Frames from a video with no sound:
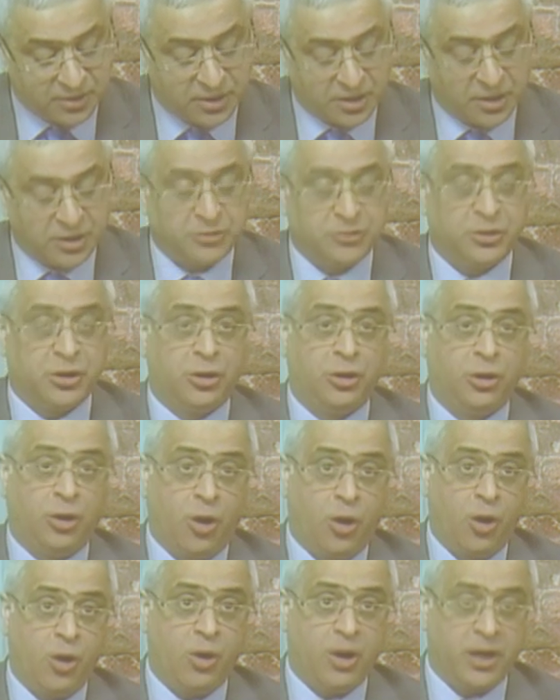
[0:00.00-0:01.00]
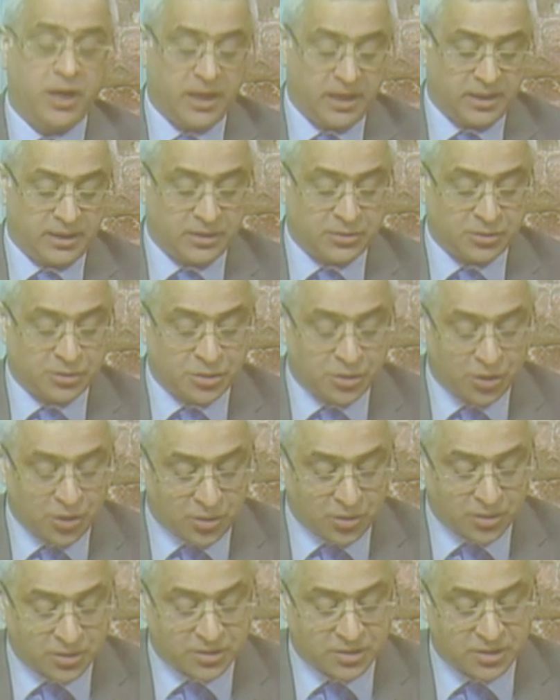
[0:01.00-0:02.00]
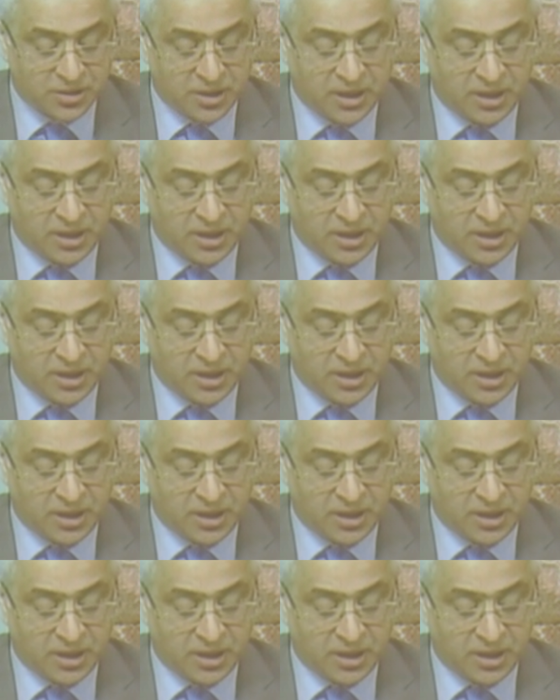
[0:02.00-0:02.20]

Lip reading: The law here ensures